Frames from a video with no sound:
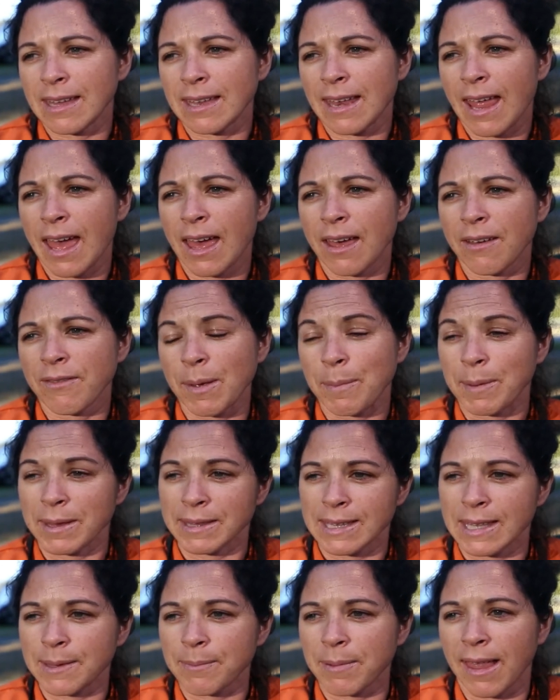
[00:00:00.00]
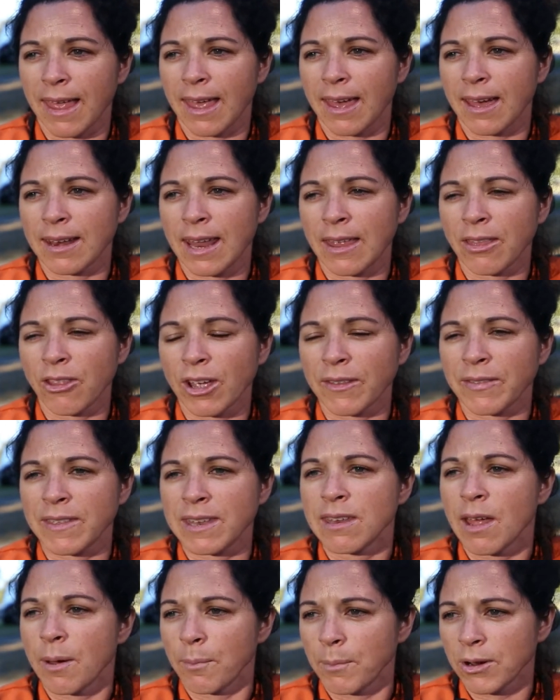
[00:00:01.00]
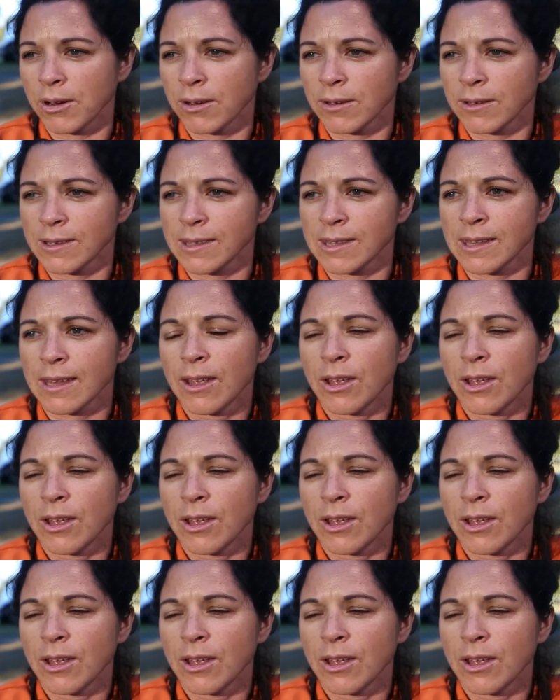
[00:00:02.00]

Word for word: and have a business plan and look at the numbers,